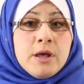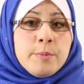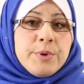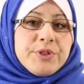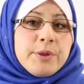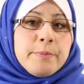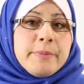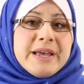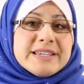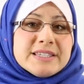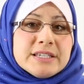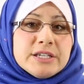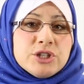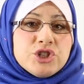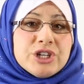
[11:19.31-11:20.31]
but the
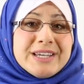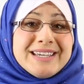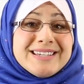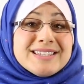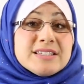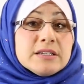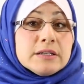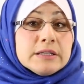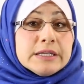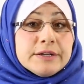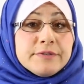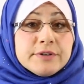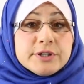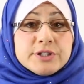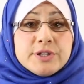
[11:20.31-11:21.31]
message is
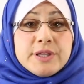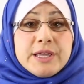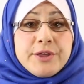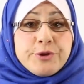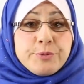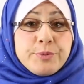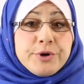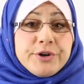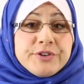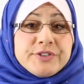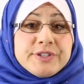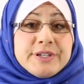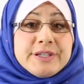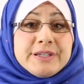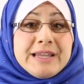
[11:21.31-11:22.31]
delivered to the other
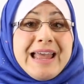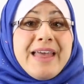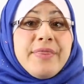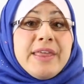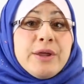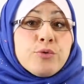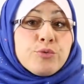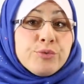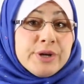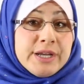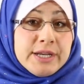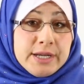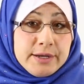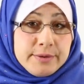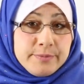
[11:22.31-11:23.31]
person and they
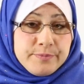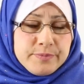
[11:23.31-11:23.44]
read it.